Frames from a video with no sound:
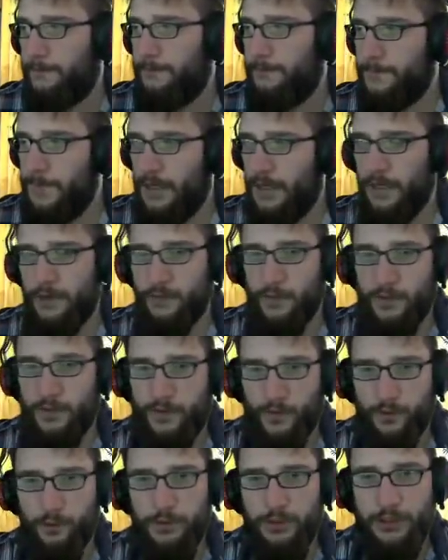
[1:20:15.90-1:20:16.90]
And with
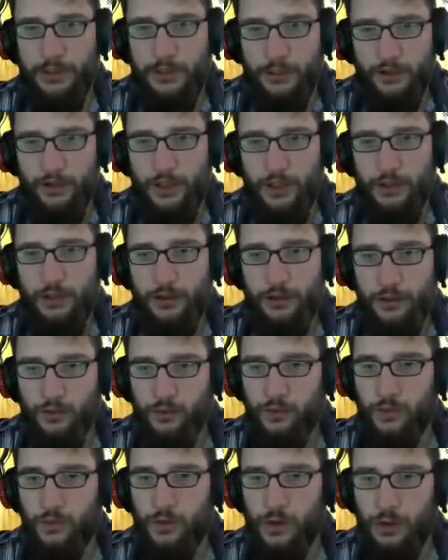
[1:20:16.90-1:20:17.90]
nobody in chat
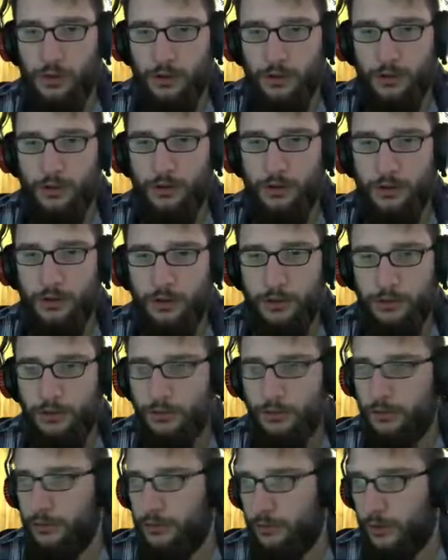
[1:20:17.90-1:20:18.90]
to
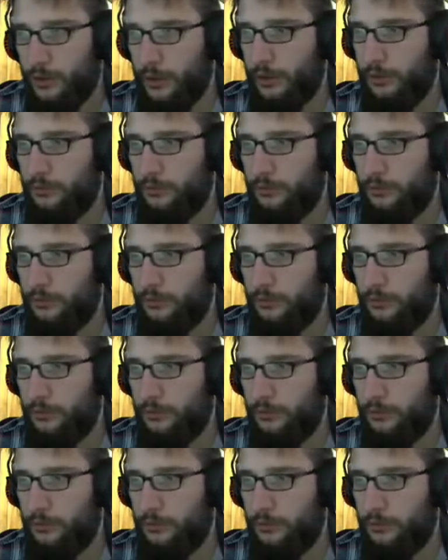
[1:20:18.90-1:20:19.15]
uh,